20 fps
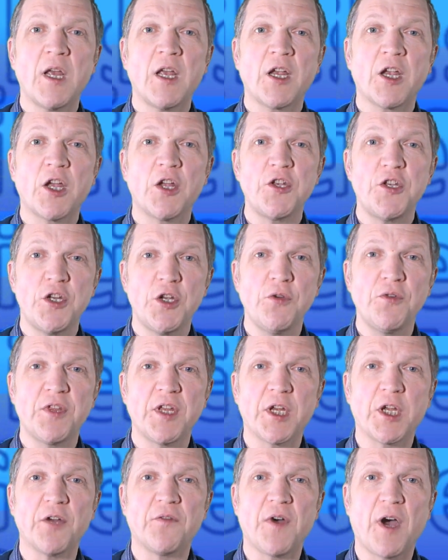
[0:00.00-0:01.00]
Can you
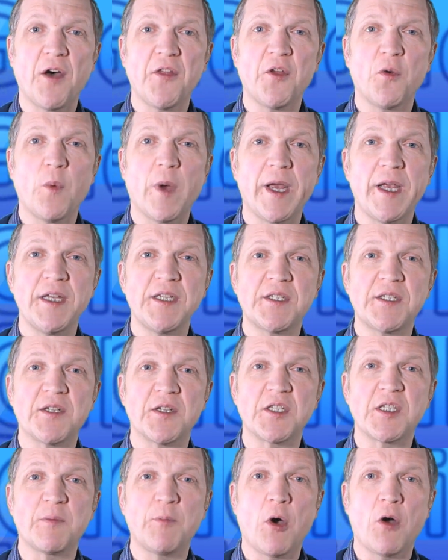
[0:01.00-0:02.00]
think of other ways to
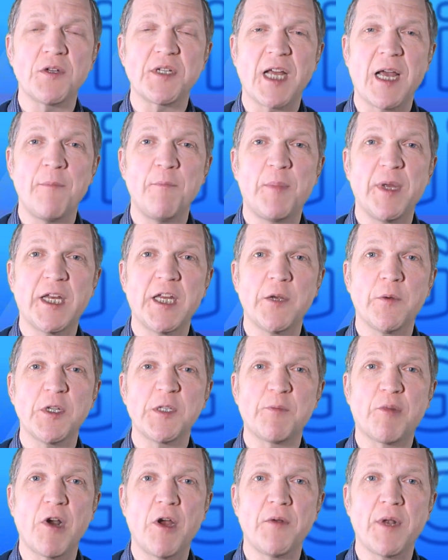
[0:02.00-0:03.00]
spot ambiguous
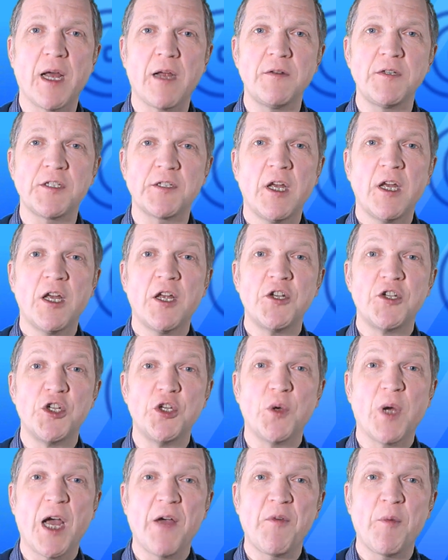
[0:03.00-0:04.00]
pronouns? Do
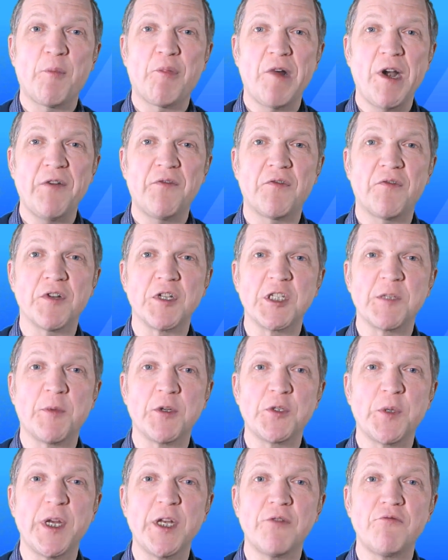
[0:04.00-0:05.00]
you have a preference
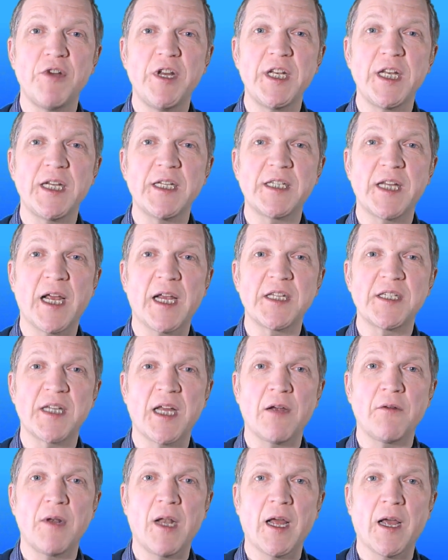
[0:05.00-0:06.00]
between reading text
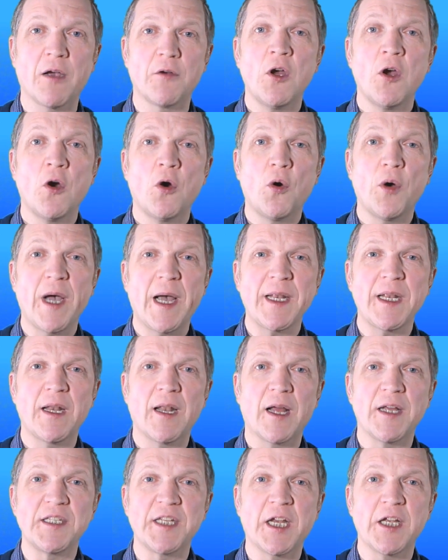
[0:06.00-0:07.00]
out loud or
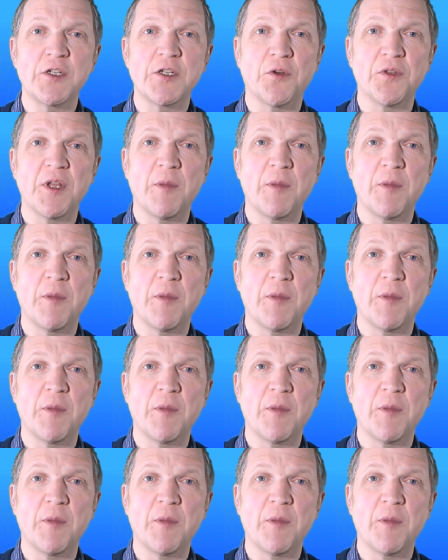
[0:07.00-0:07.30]
analysing it on the